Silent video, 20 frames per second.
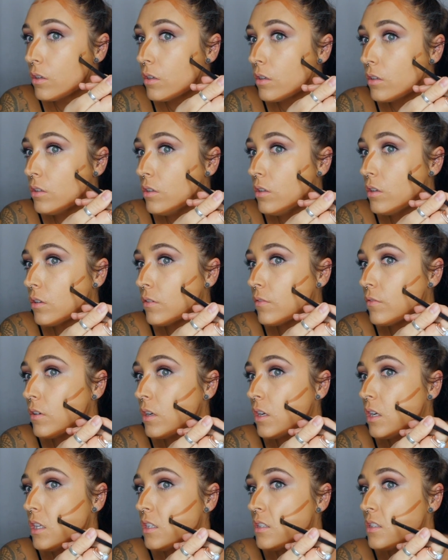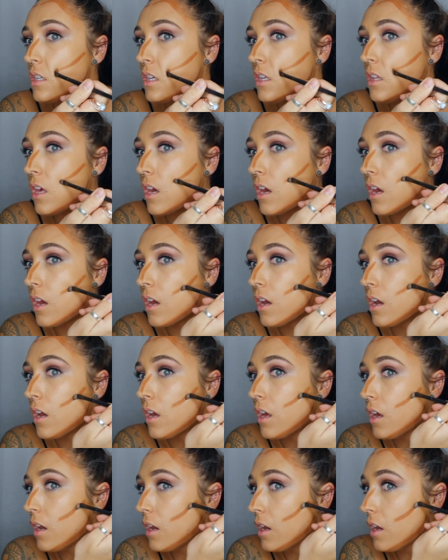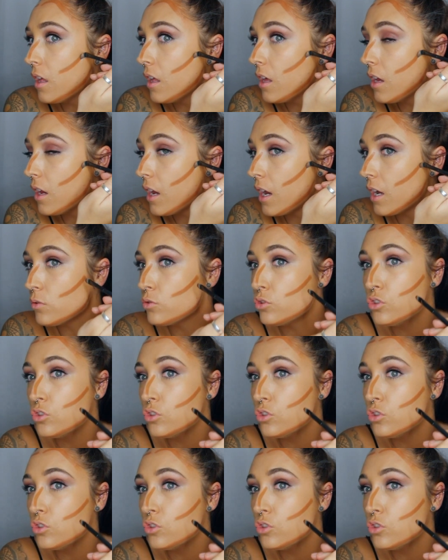And you can really see there how